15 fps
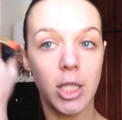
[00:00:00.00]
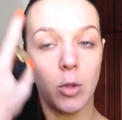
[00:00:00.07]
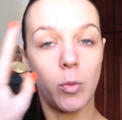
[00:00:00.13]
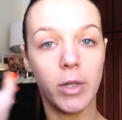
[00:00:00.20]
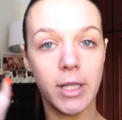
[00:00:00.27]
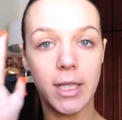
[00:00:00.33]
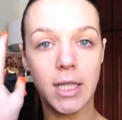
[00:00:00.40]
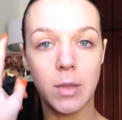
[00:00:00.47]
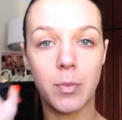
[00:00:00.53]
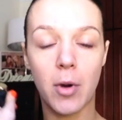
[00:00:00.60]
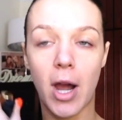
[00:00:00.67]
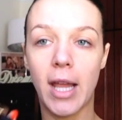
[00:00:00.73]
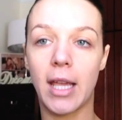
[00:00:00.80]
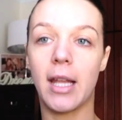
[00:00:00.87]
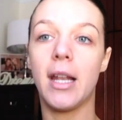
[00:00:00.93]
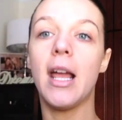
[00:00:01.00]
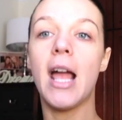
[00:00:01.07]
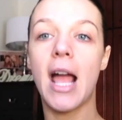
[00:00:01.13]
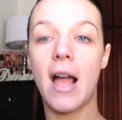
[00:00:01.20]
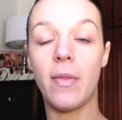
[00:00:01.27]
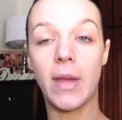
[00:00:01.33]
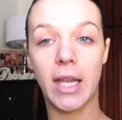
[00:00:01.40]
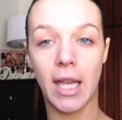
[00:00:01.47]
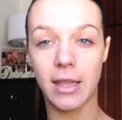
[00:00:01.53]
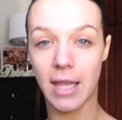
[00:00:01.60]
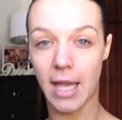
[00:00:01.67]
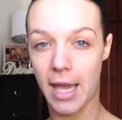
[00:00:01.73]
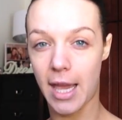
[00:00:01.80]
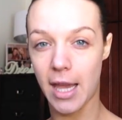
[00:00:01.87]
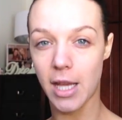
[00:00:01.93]
you want to spray it and then get the
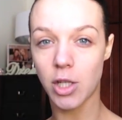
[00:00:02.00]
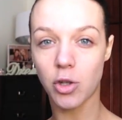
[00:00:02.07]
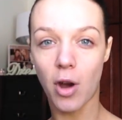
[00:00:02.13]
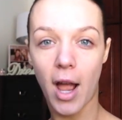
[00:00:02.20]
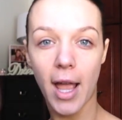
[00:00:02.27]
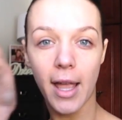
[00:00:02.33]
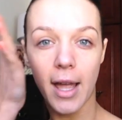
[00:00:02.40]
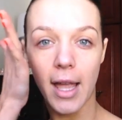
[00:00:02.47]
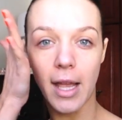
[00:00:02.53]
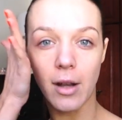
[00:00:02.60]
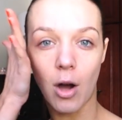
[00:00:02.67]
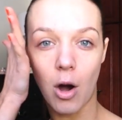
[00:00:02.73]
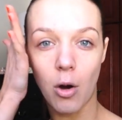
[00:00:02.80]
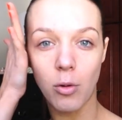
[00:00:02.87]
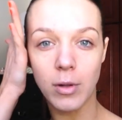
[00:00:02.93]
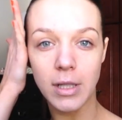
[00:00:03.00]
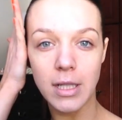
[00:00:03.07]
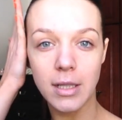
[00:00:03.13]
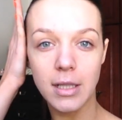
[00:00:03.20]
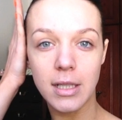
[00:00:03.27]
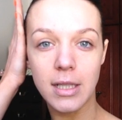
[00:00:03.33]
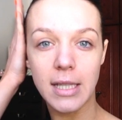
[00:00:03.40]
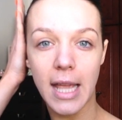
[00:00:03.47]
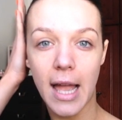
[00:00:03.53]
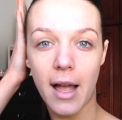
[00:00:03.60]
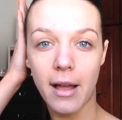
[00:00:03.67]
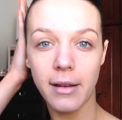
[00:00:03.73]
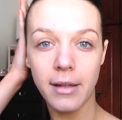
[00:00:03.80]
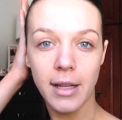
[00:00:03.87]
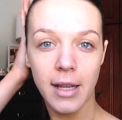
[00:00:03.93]
hair dryer and hold it down